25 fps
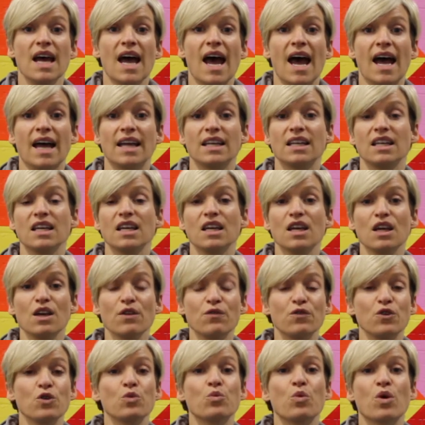And
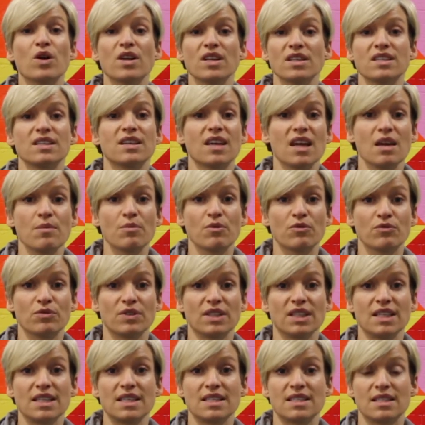if you wanted to keep it
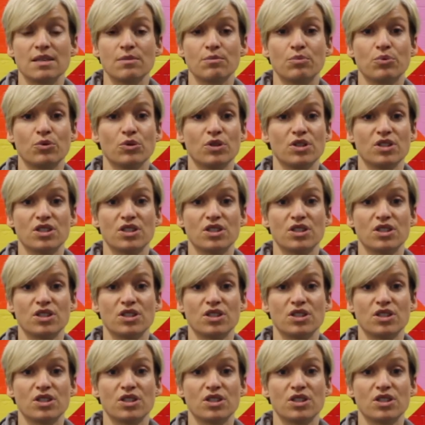really simple